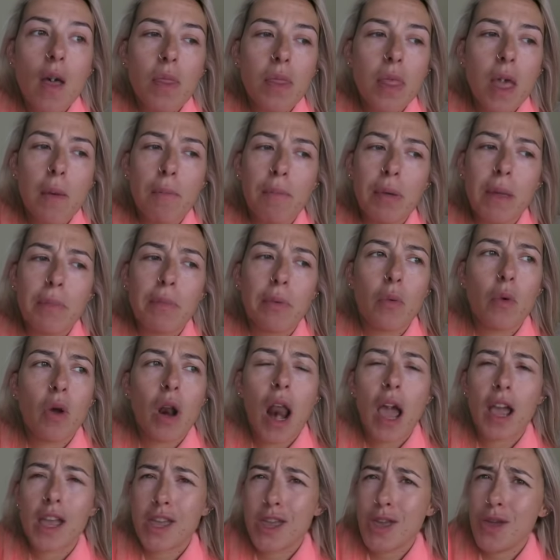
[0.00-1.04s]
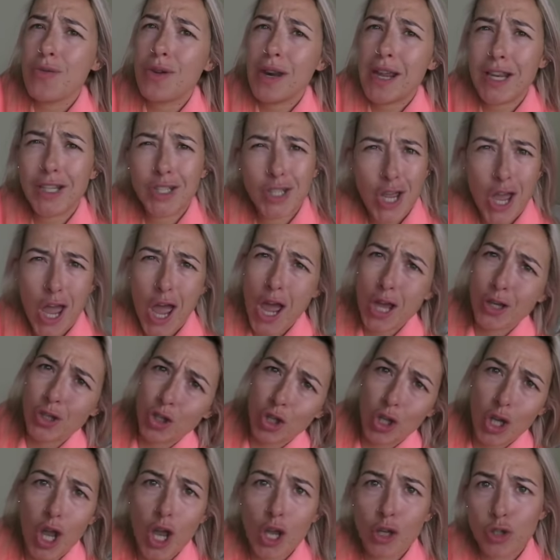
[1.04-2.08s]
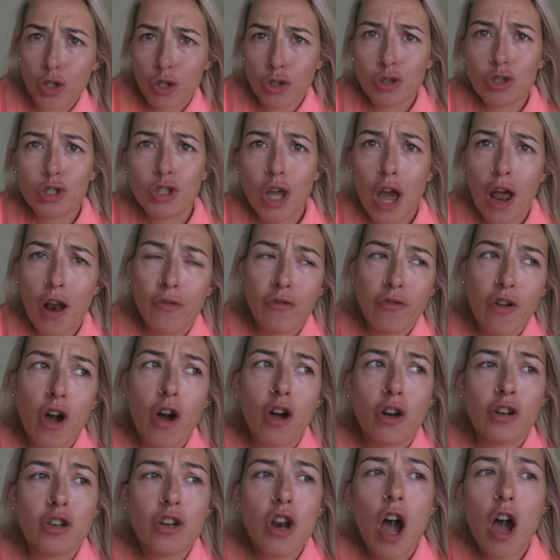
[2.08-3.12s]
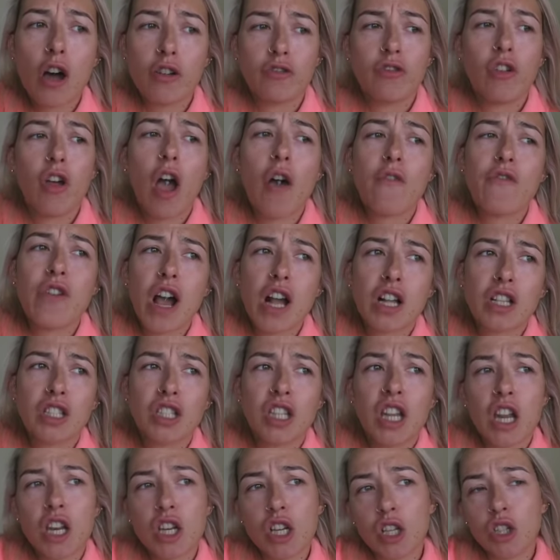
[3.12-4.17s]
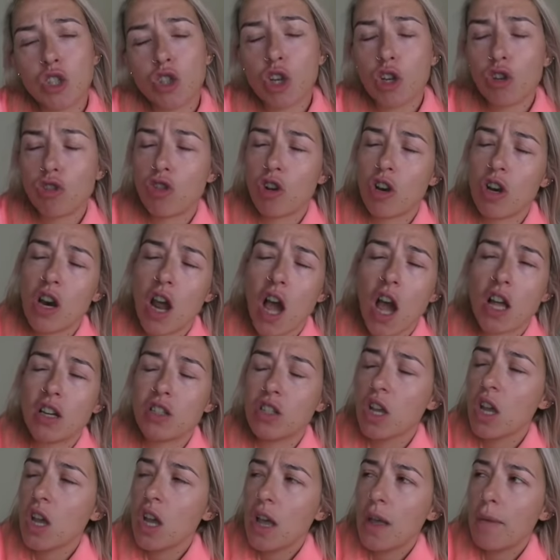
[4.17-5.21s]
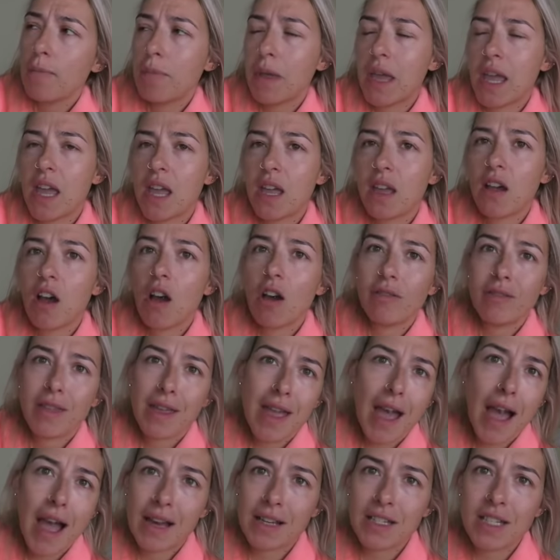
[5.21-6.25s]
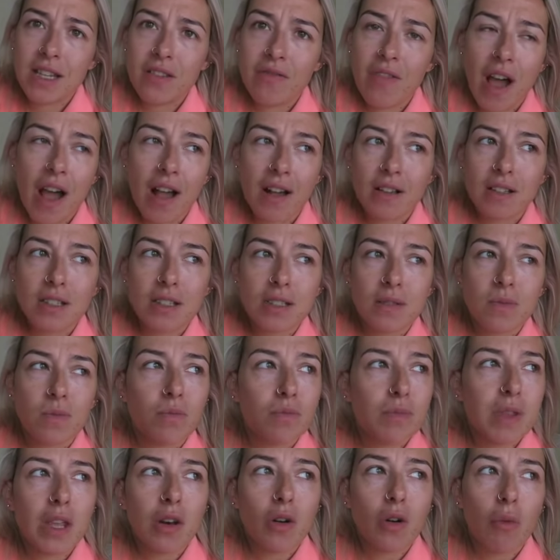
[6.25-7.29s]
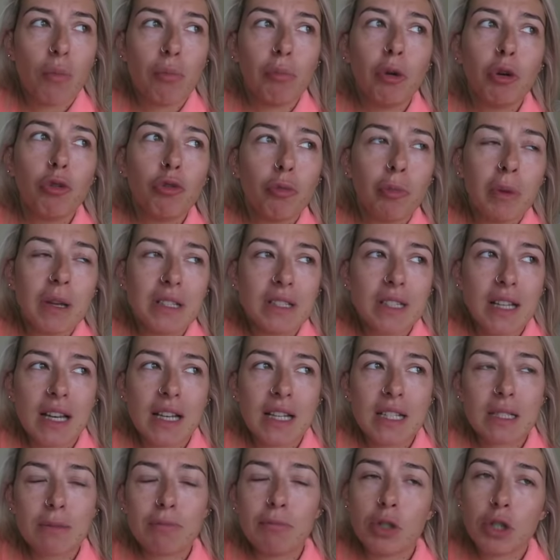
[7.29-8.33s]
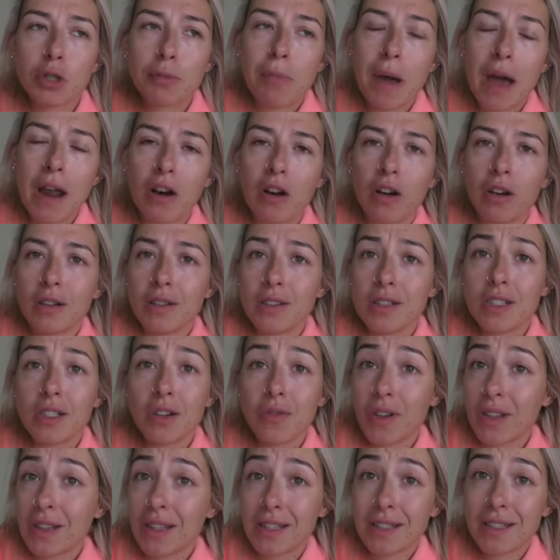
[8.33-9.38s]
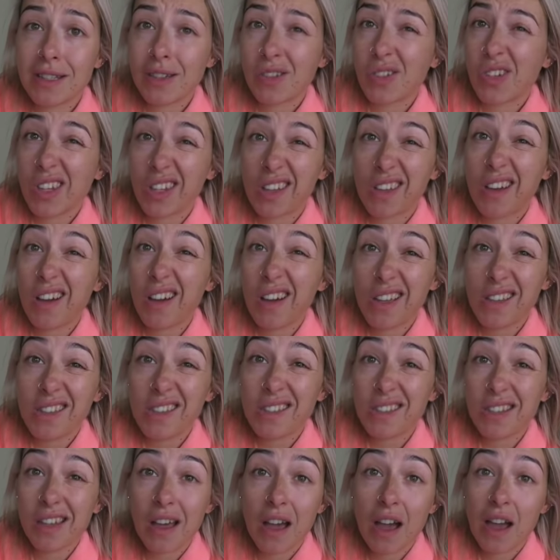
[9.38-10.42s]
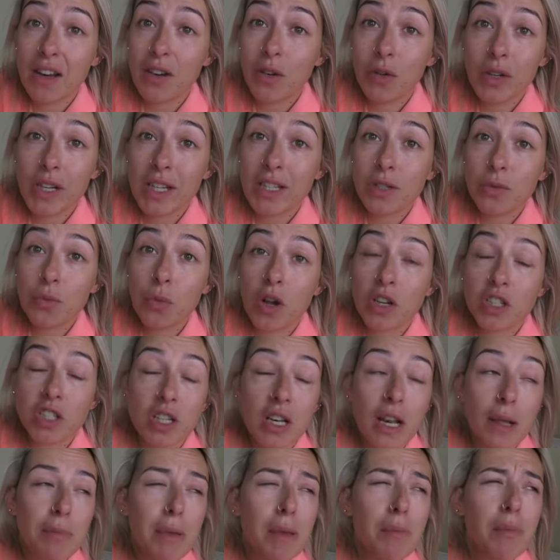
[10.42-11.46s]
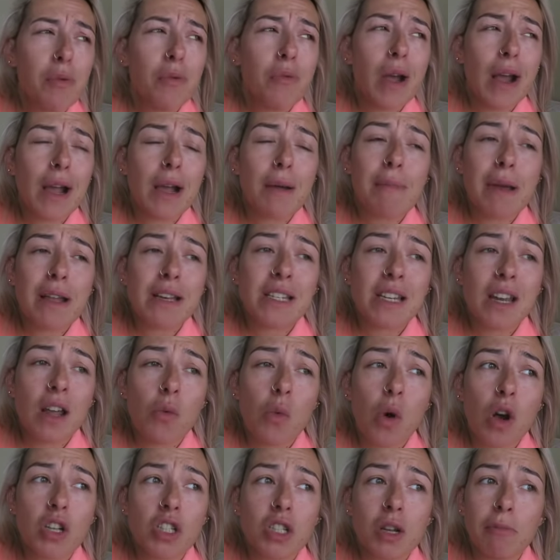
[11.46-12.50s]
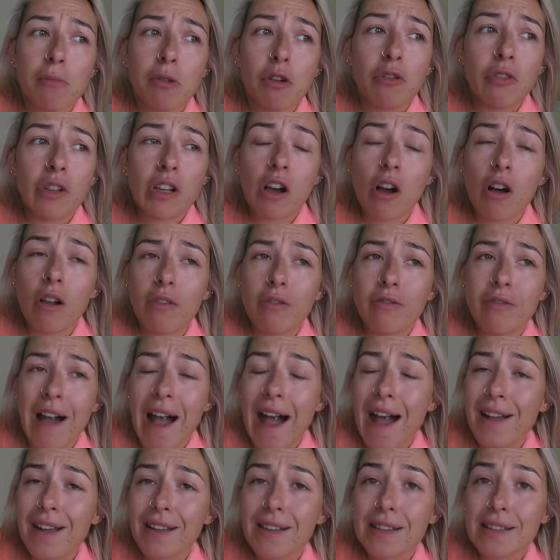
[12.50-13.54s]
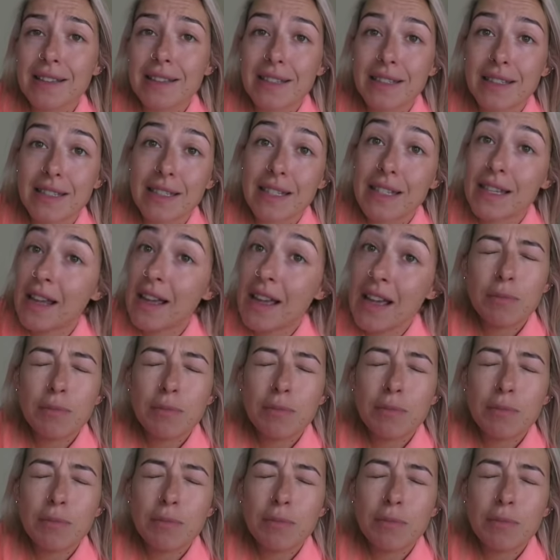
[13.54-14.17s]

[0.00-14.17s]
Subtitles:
Then people were like, you need to educate yourself on not vaccinating children and being on the anti-vax, you know, movement, and it's much better and stuff like this. I was like, guys, I don't need to watch, like, people are recommending I watch a movie called Vaxxed.